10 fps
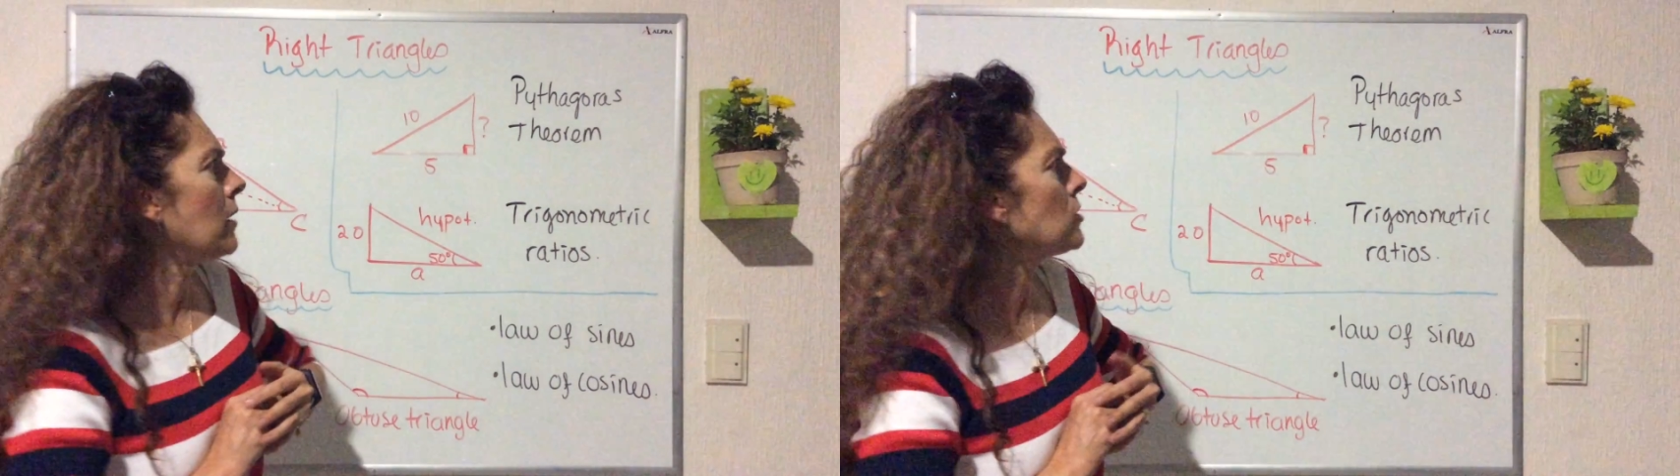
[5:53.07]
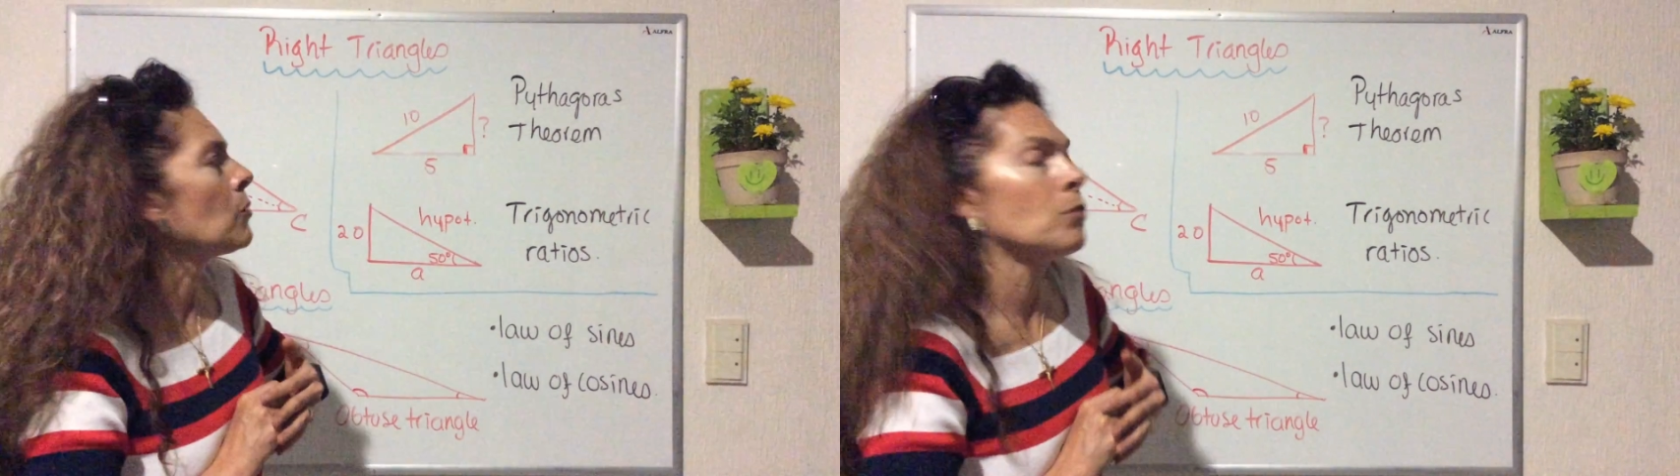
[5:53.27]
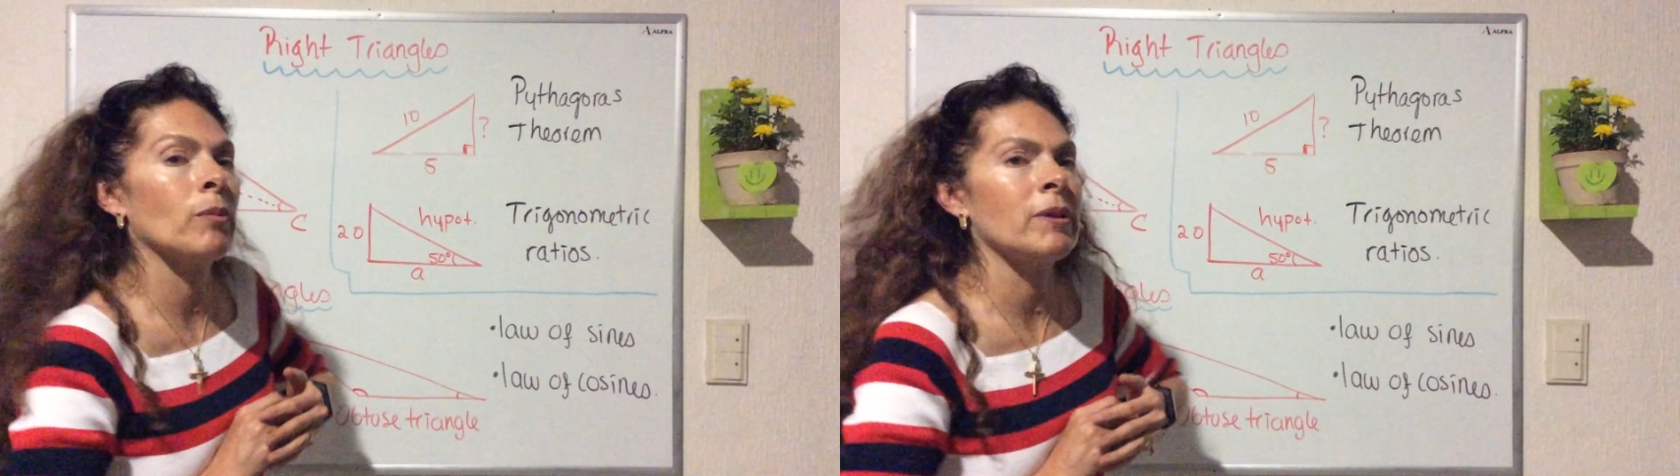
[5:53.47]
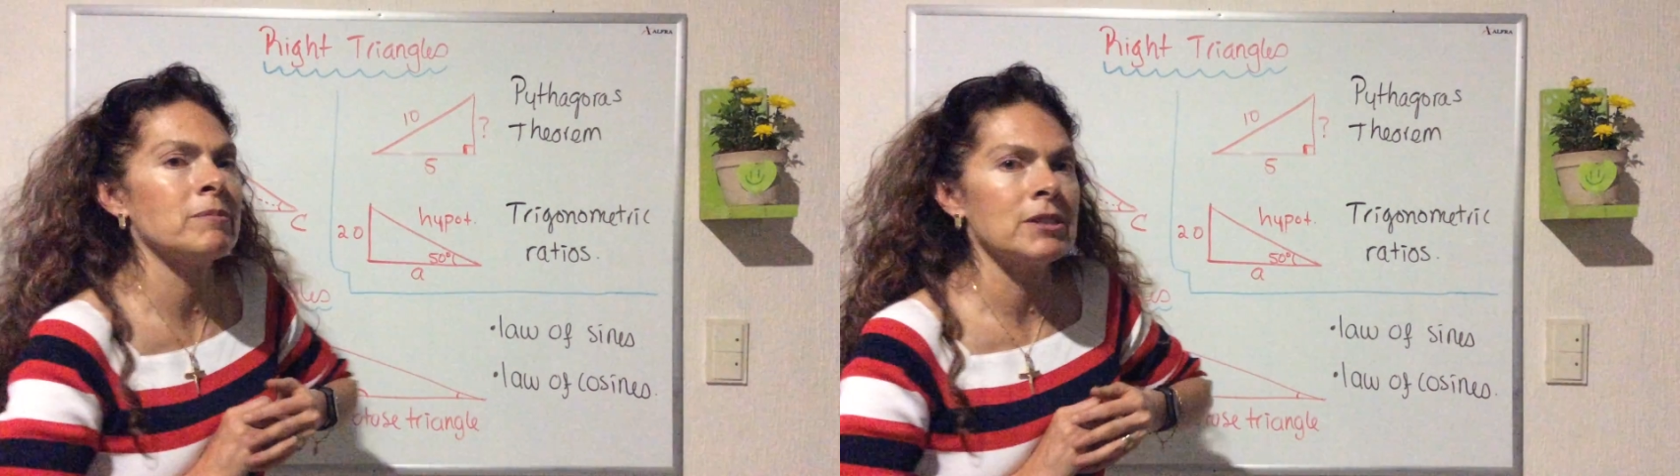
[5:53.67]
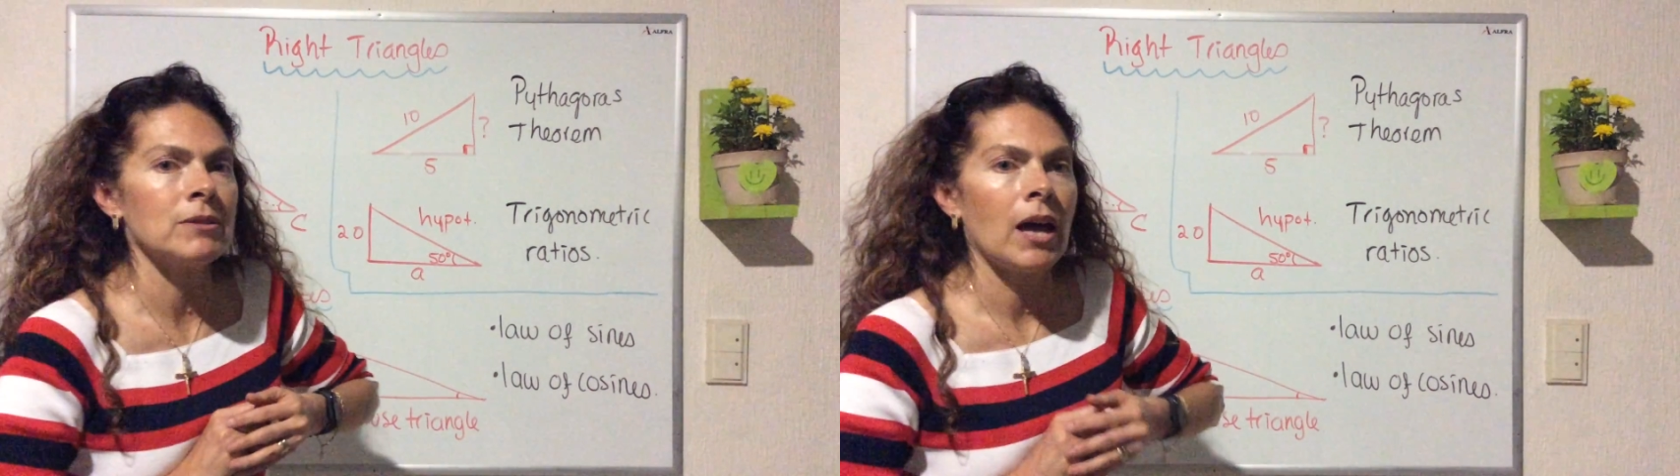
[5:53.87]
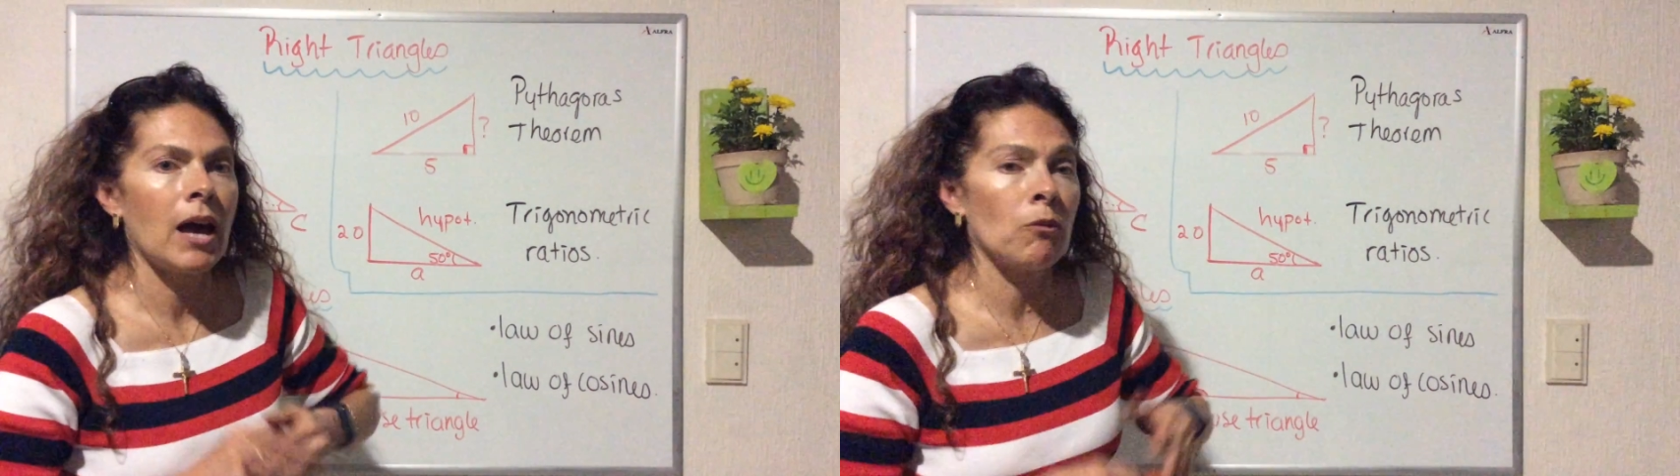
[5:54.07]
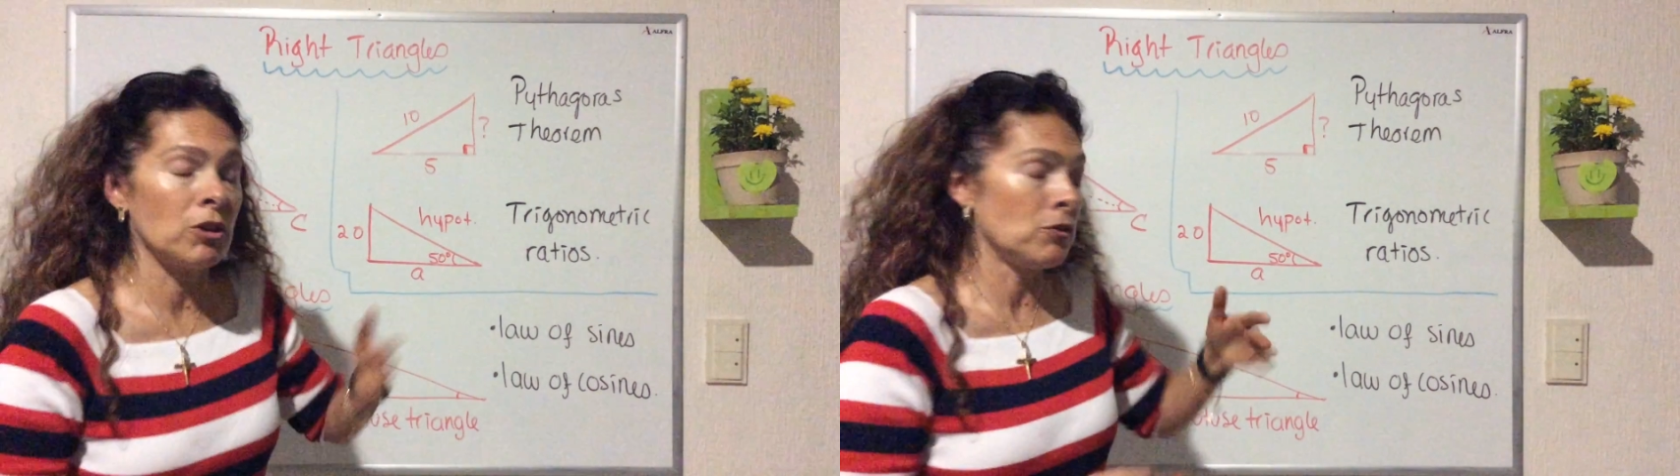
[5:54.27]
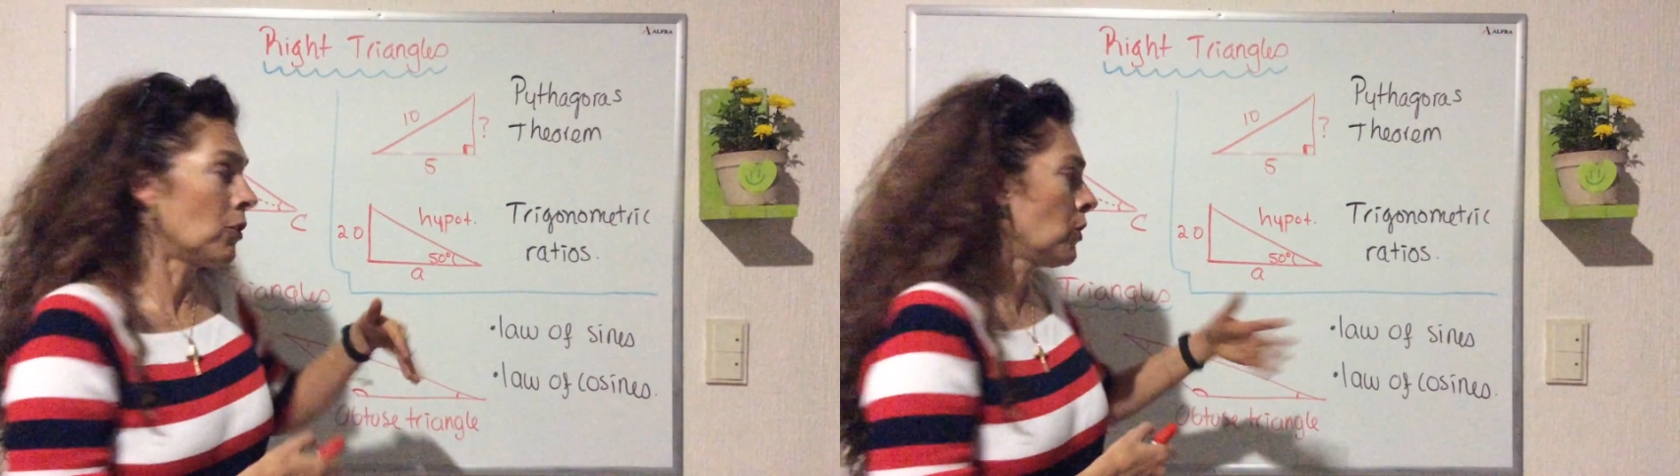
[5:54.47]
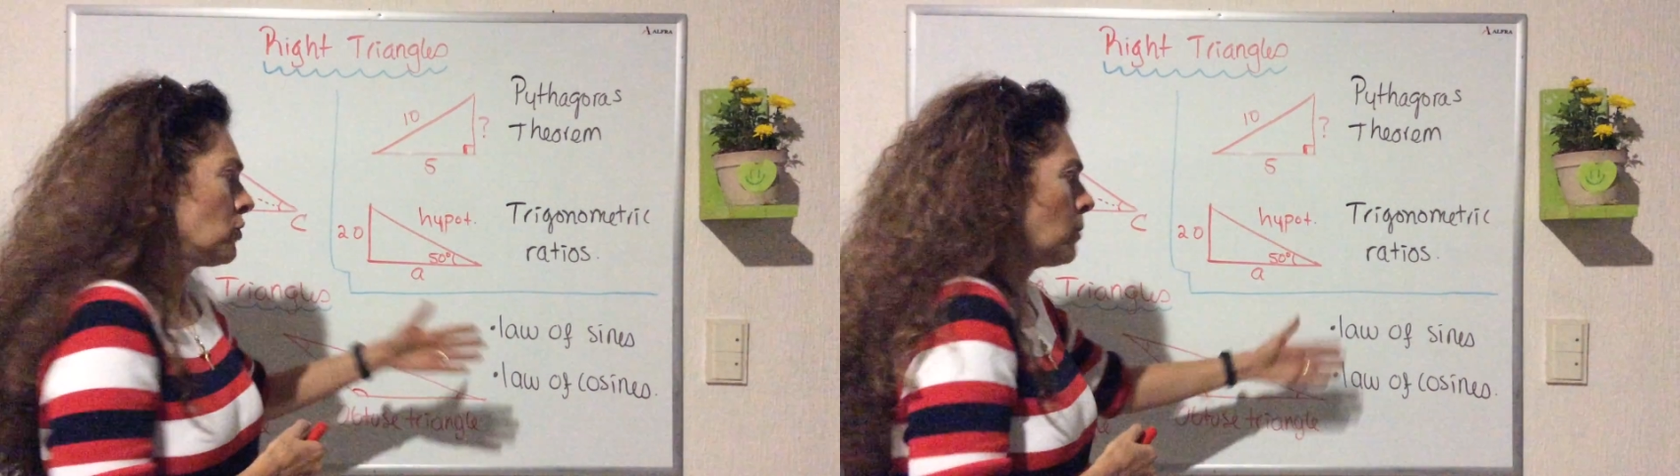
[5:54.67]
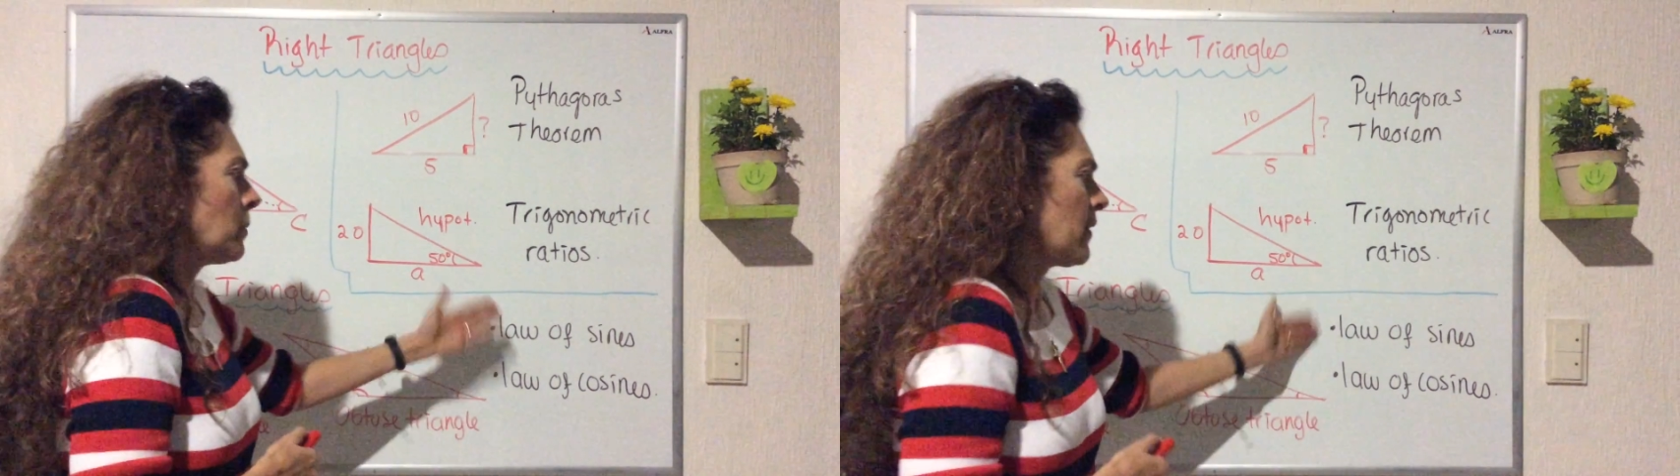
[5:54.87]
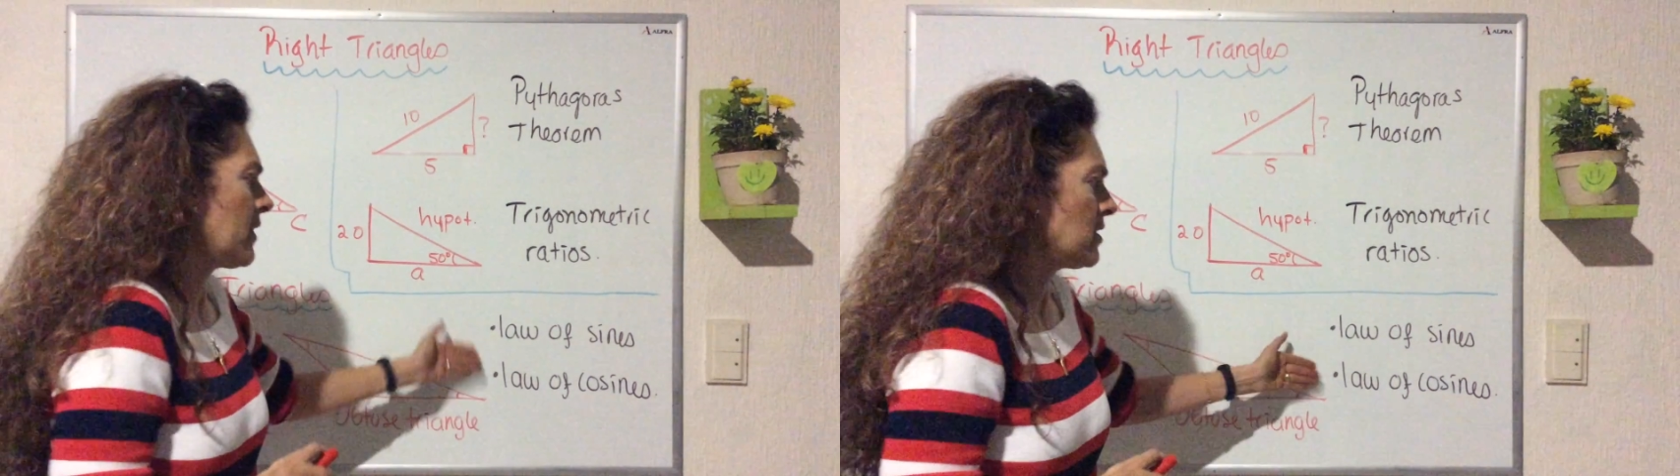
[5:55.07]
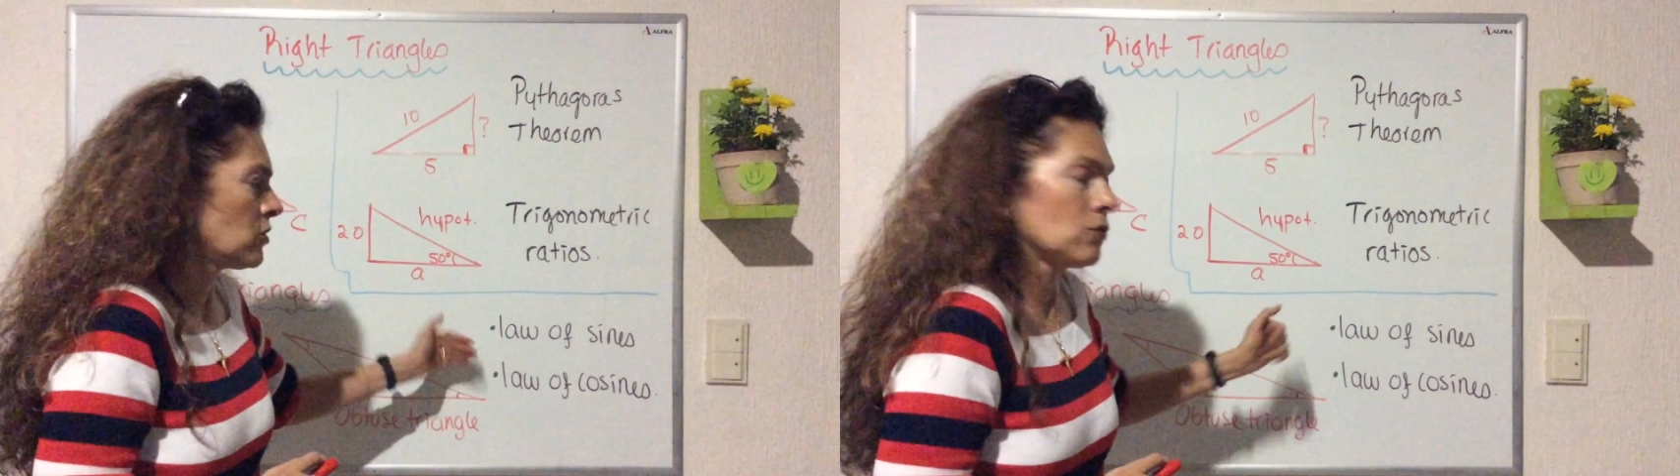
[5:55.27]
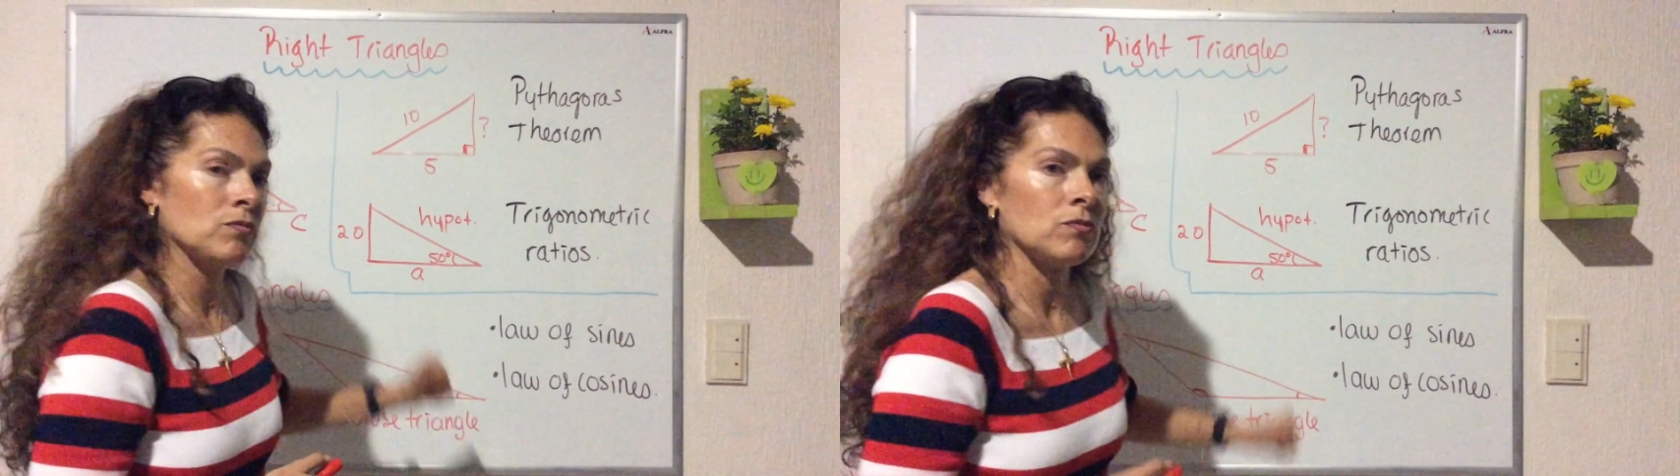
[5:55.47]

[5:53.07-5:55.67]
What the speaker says: some problems where you're going to apply this.